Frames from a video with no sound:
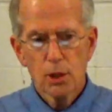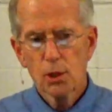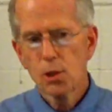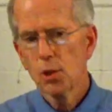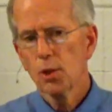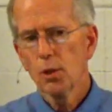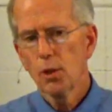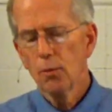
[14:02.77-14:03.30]

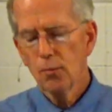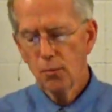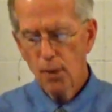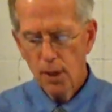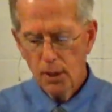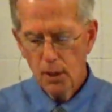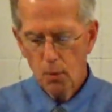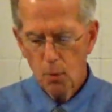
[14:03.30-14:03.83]
Jesus is
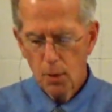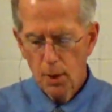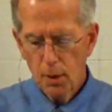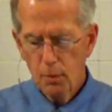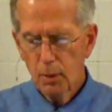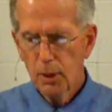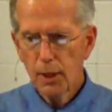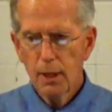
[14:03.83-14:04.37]
confronted
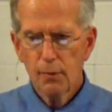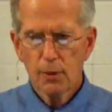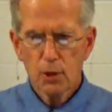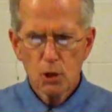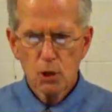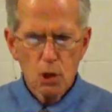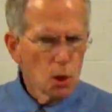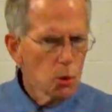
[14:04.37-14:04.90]
with
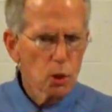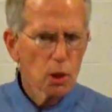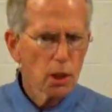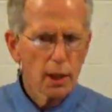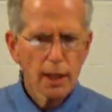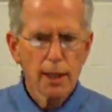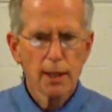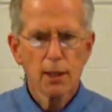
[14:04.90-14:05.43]
unbelief, it's
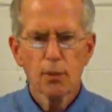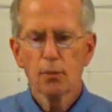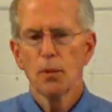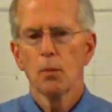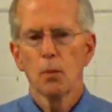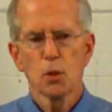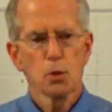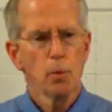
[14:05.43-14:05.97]
usually a
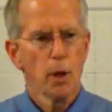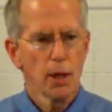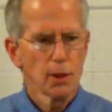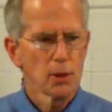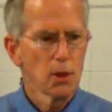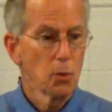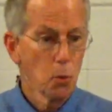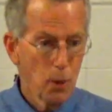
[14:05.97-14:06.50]
different
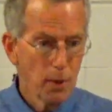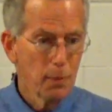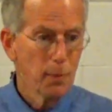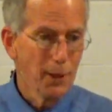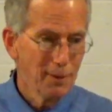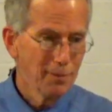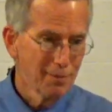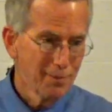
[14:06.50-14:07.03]
response than
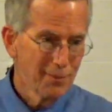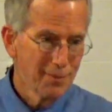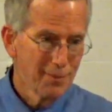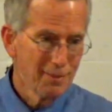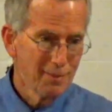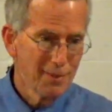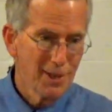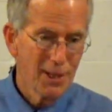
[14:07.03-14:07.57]
weeping.
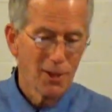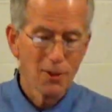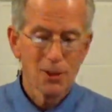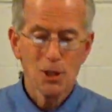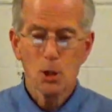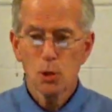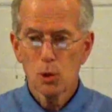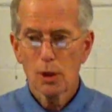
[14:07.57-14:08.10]
You
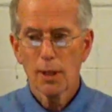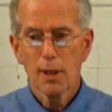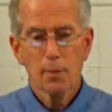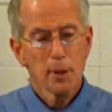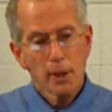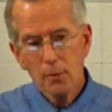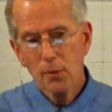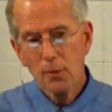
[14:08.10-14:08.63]
know, it's
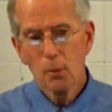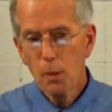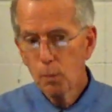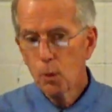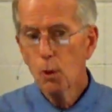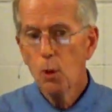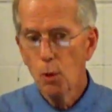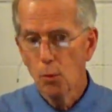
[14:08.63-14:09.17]
usually a bit of a
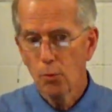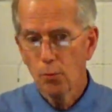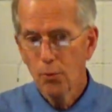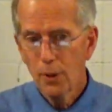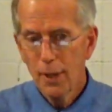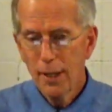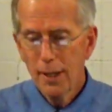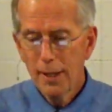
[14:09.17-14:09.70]

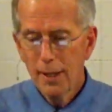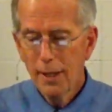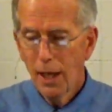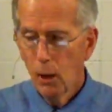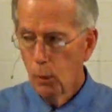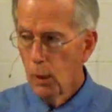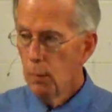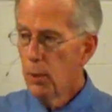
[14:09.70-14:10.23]
reproof,
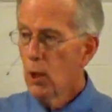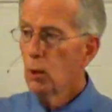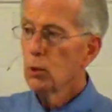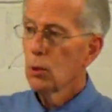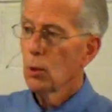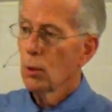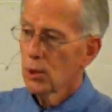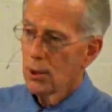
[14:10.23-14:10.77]
a
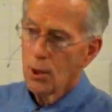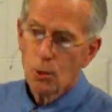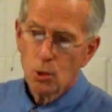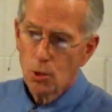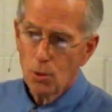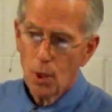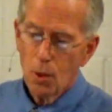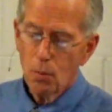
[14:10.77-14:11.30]
rebuke towards
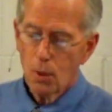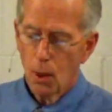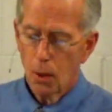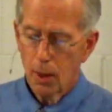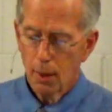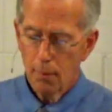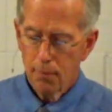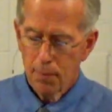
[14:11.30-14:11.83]
those who
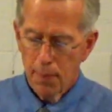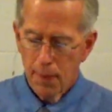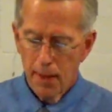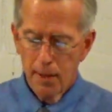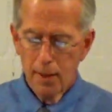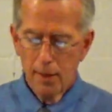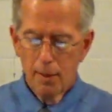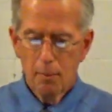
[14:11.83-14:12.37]
don't know him,
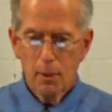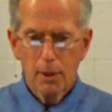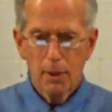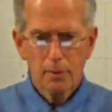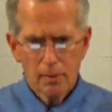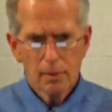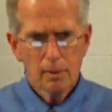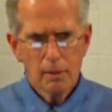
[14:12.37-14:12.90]

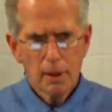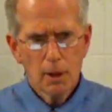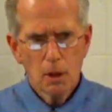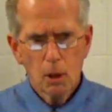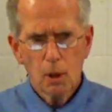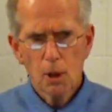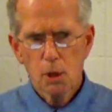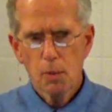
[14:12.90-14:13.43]
but
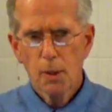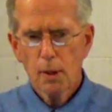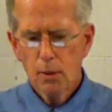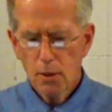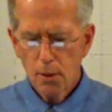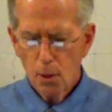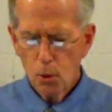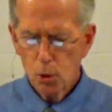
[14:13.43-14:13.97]

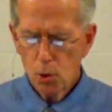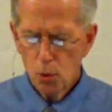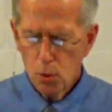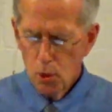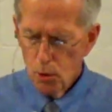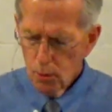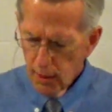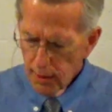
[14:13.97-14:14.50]
encouragement to those
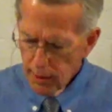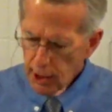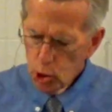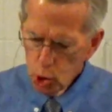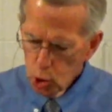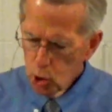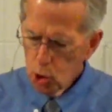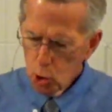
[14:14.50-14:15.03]
who do that
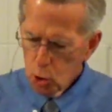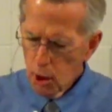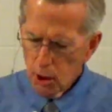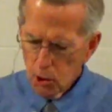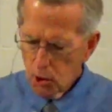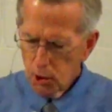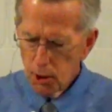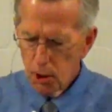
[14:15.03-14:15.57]
they should
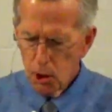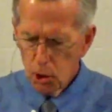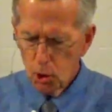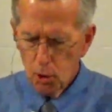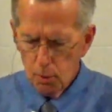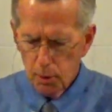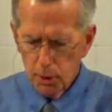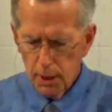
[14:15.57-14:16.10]
trust and
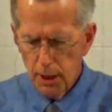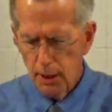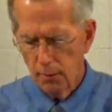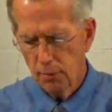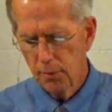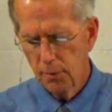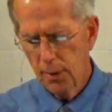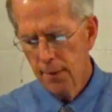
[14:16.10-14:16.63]
they should
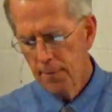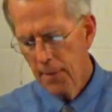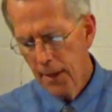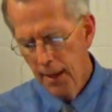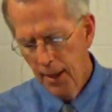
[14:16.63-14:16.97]
believe.